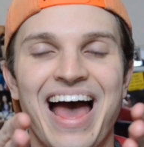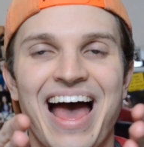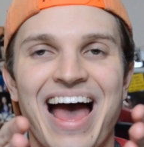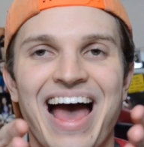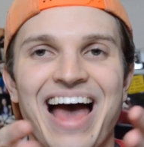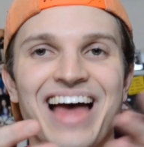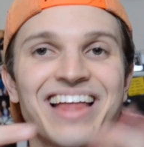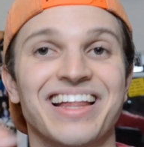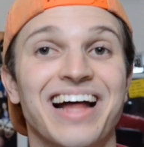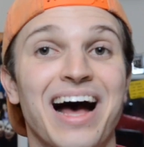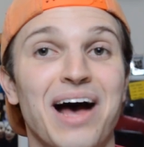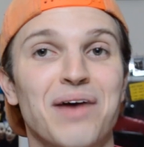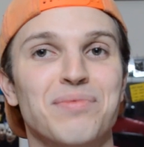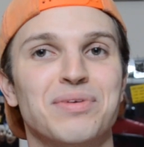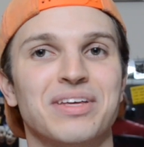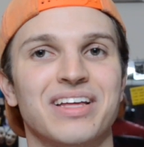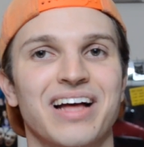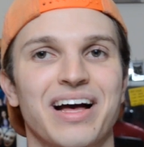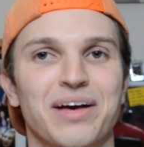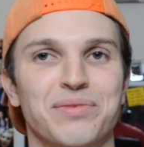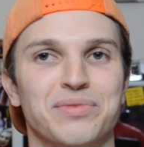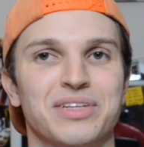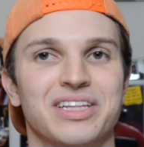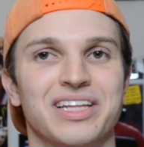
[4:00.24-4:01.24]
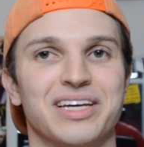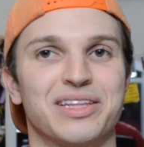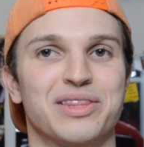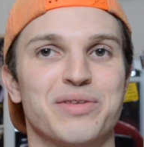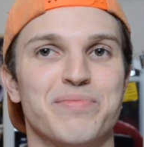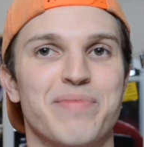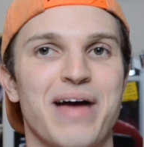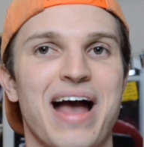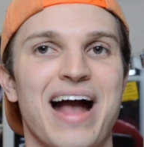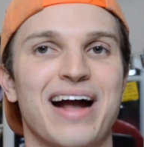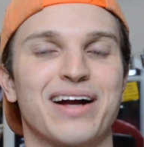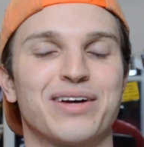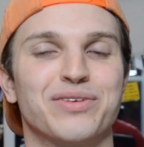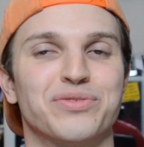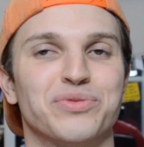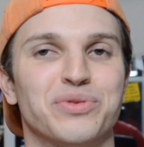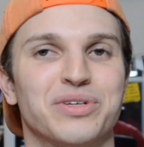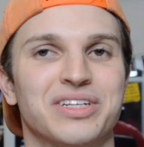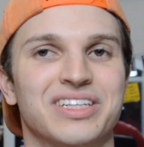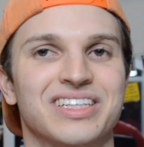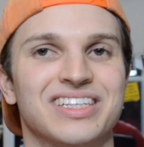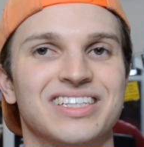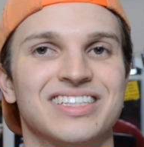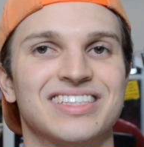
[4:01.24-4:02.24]
And I'm in the back of
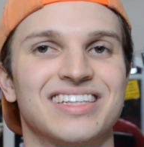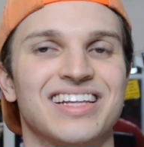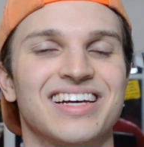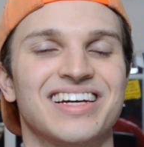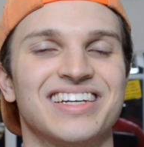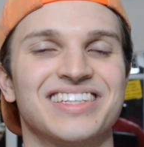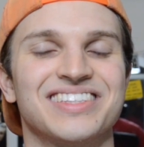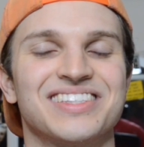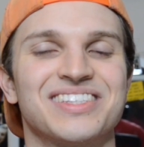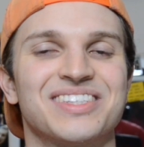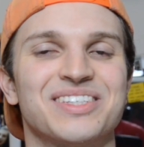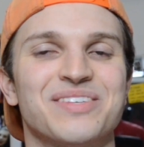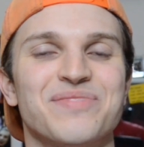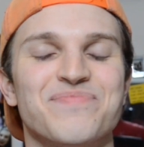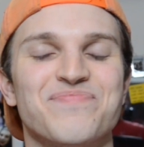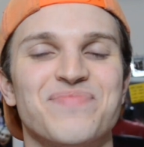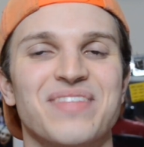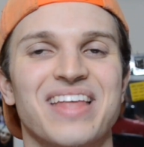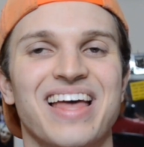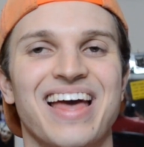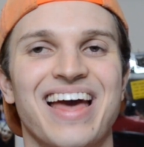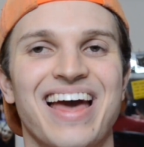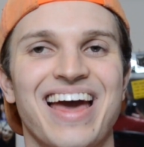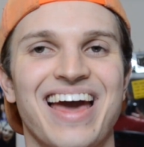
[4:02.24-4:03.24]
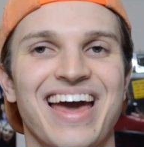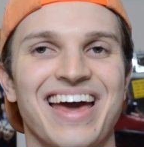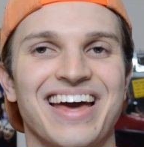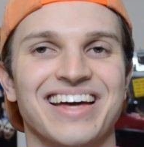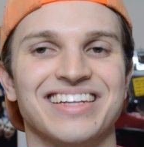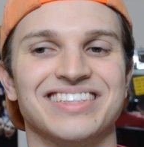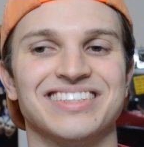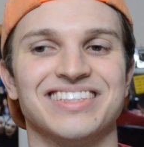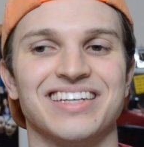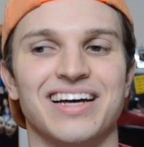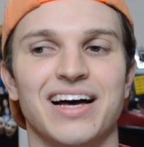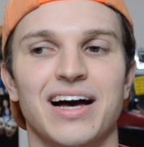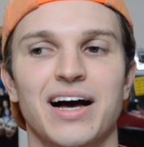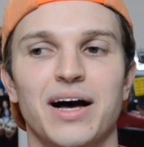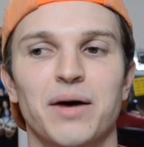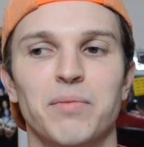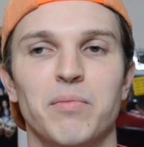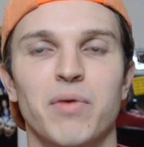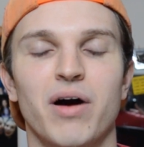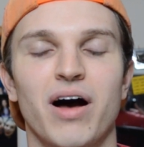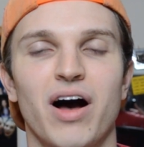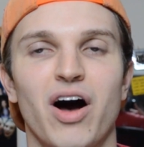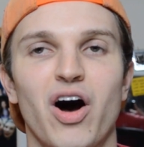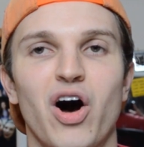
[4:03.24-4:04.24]
one of these lines, and
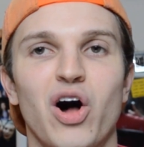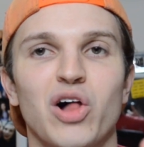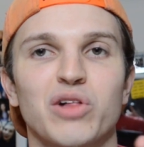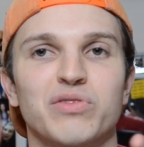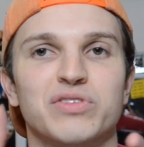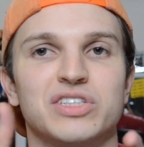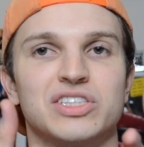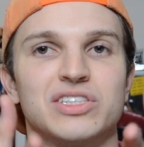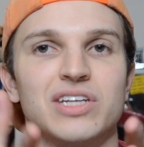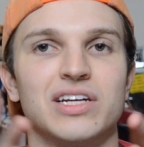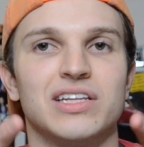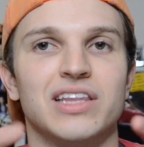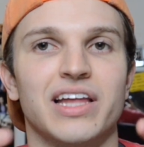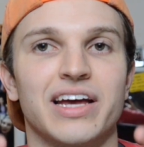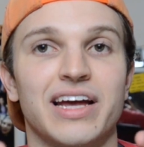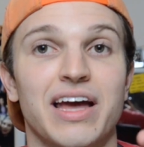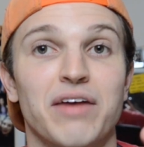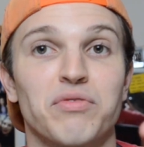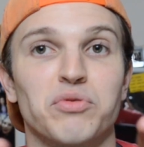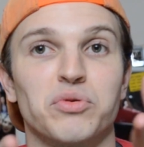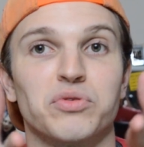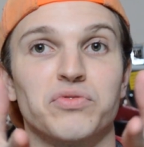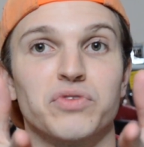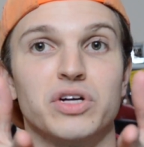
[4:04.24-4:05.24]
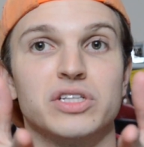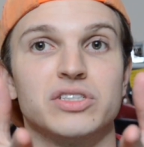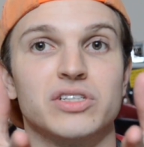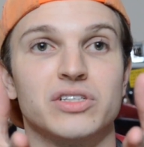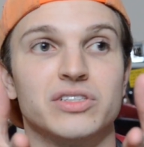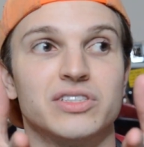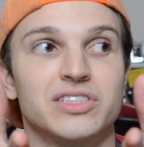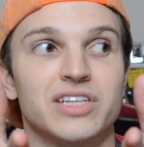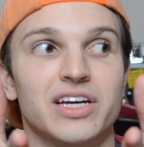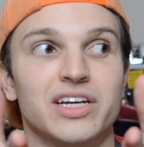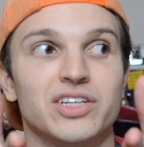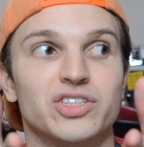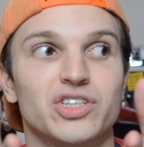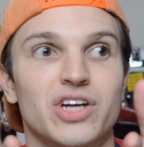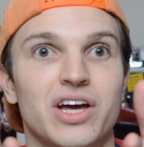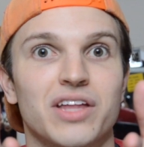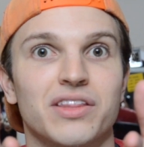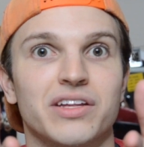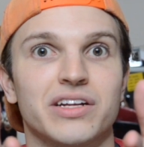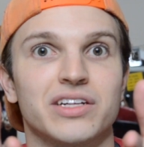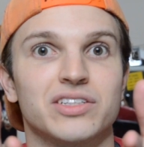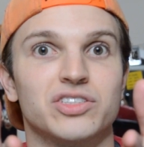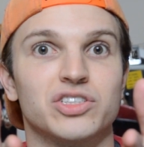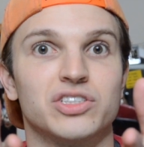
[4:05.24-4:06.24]
all of a sudden everyone runs on stage,
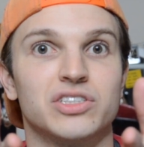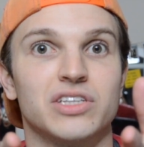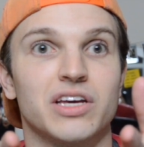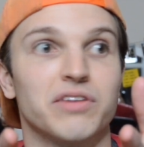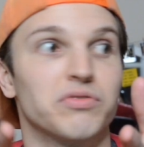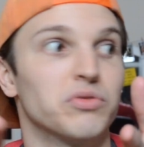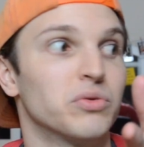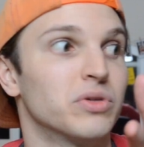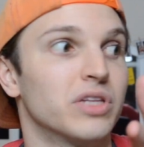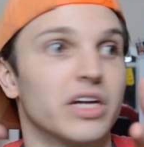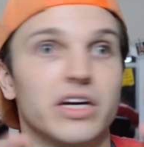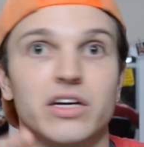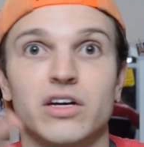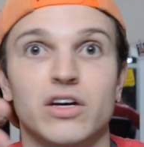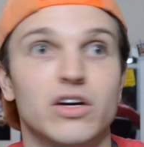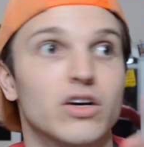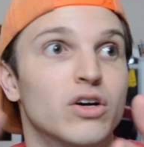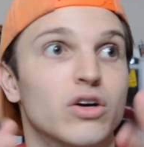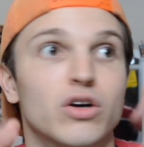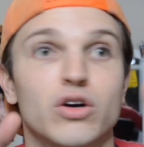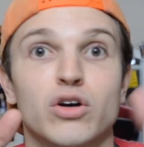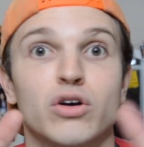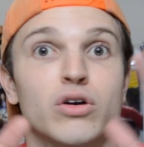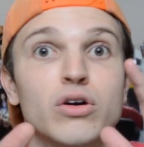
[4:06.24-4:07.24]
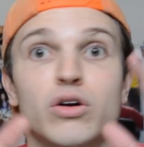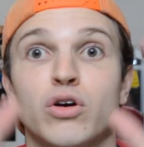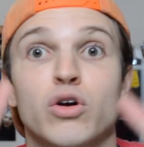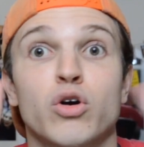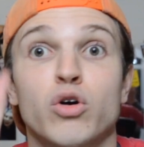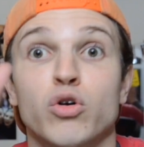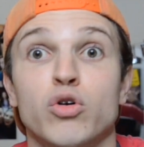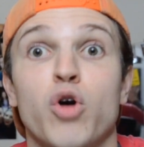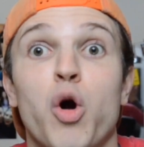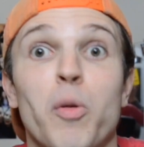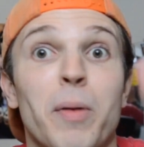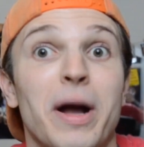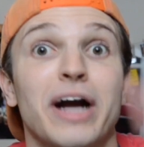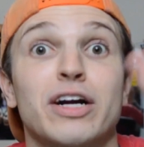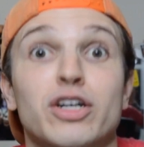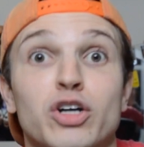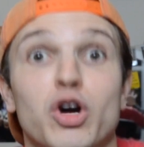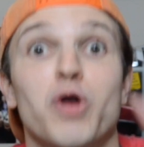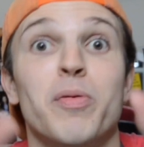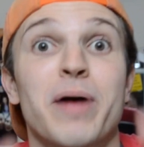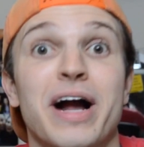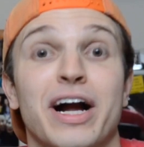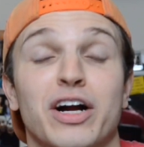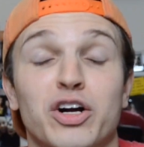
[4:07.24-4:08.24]
and then I just see everyone go back,
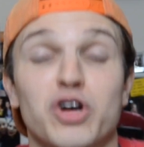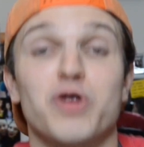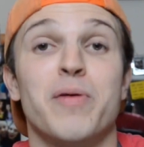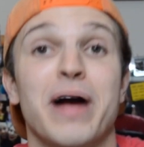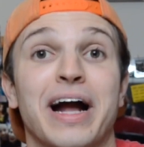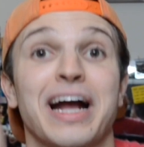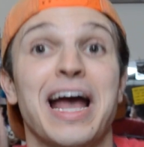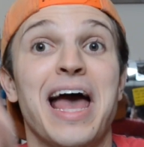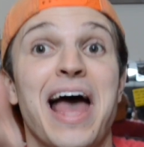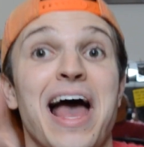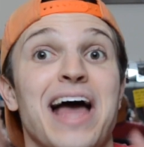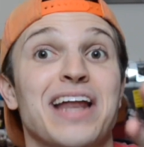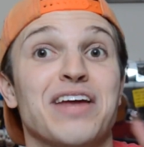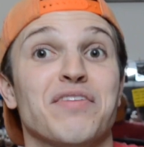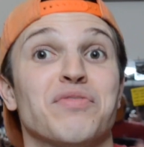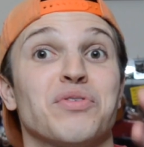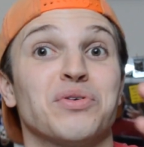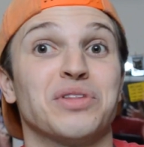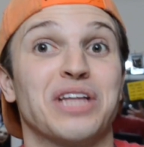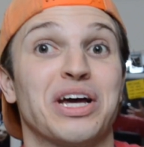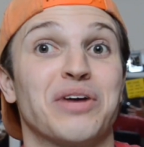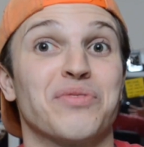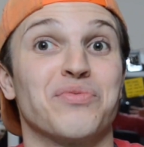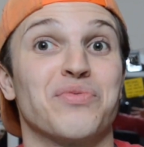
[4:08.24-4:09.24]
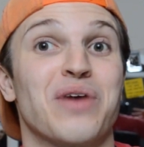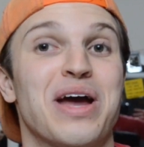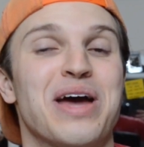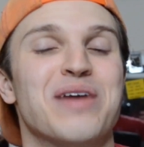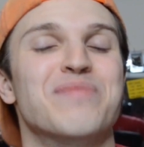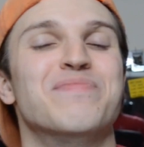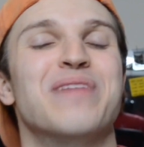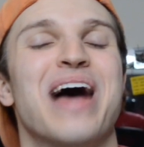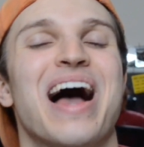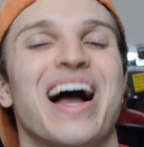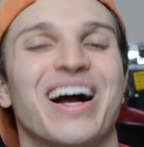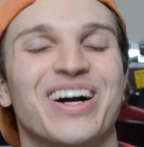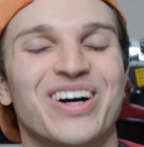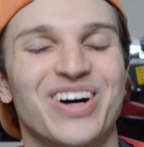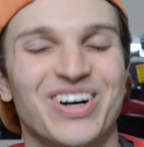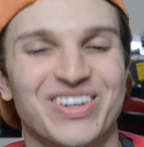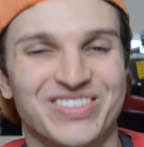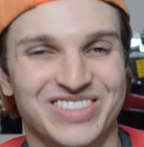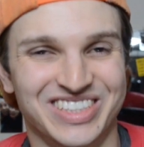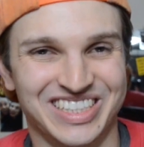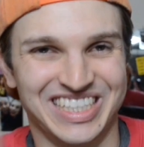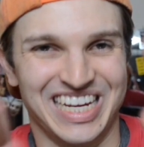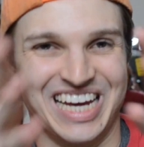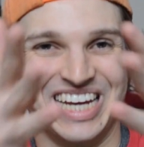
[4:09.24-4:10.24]
go back, go back, and everyone ran back
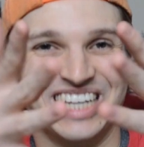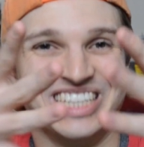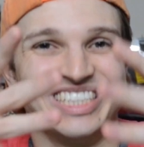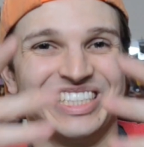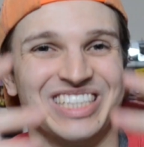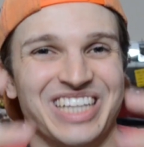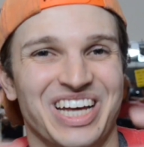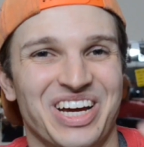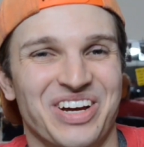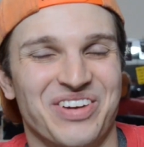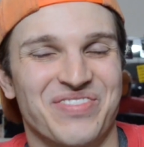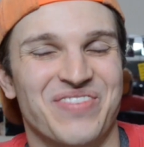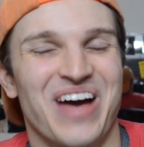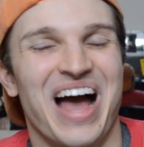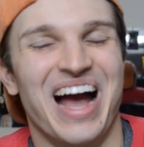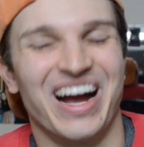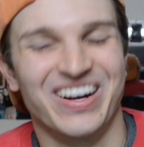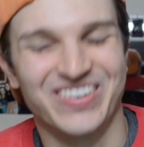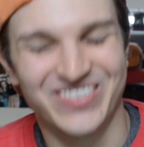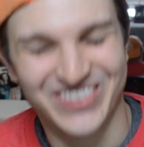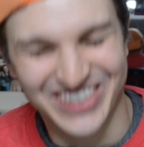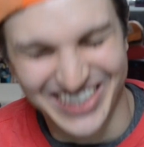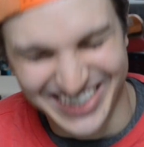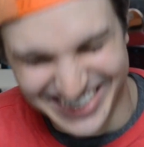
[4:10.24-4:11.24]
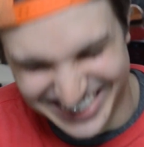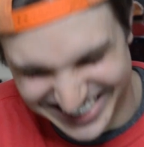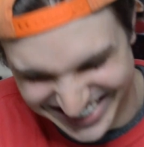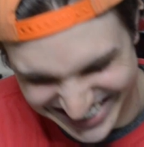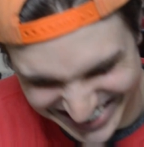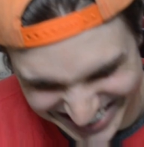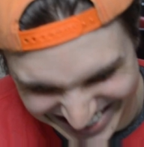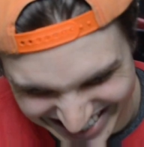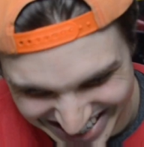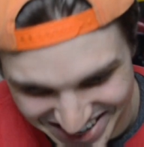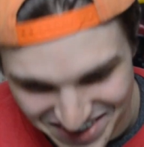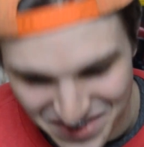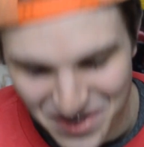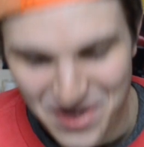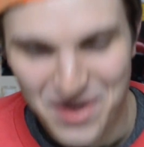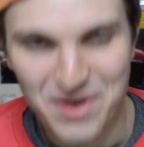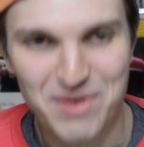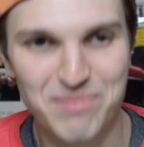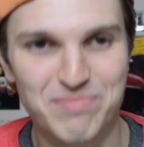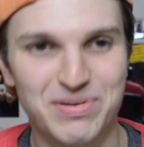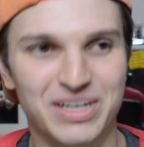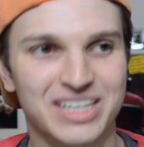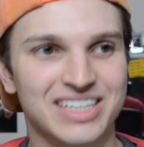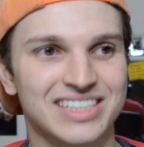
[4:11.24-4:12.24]
off stage backwards,
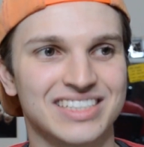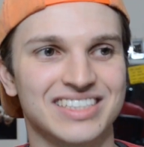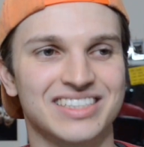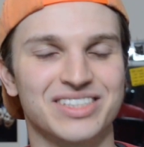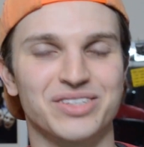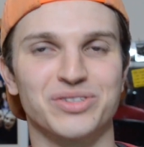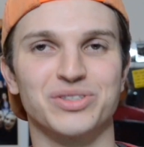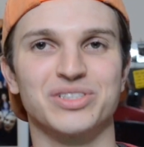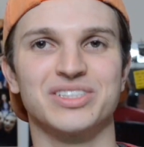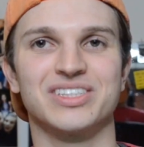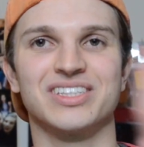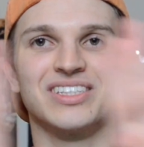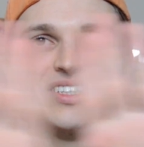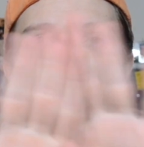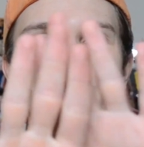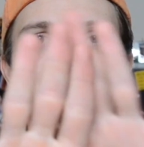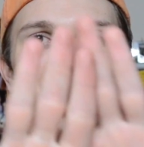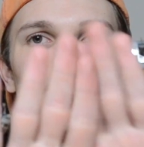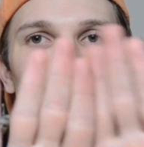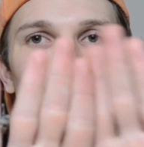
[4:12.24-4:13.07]
because there's this